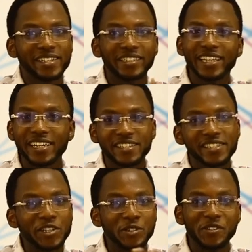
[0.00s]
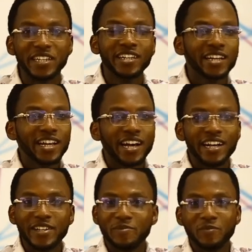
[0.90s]
1000 to
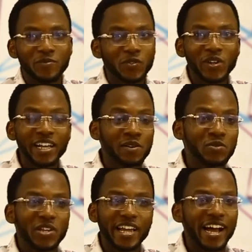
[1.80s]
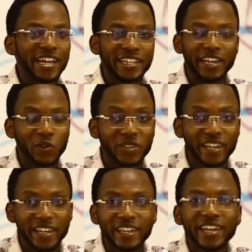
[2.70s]
1300 milligrams of
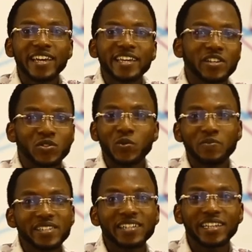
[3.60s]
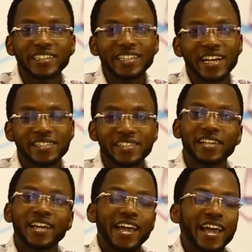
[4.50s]
calcium daily and 200 to
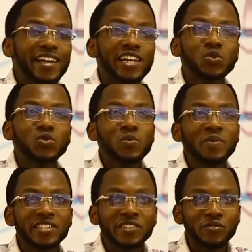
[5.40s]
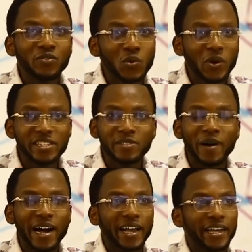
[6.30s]
800 IU of vitamin D
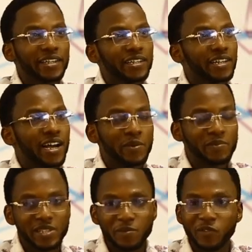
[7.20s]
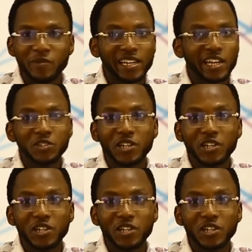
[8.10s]
daily. B.